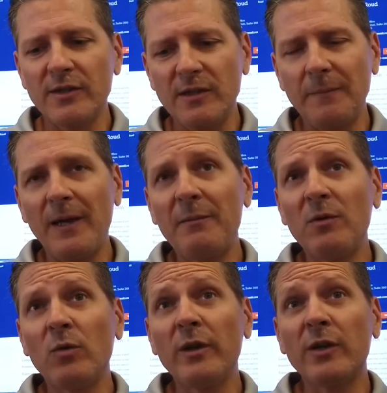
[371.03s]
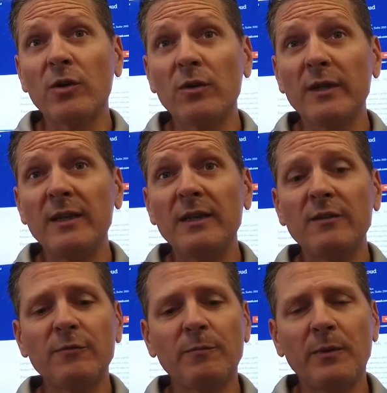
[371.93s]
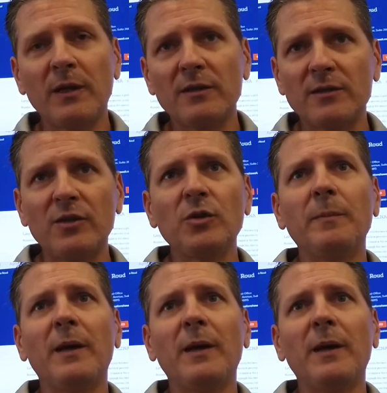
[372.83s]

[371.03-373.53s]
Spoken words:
Their existing payment where they currently live, plus the new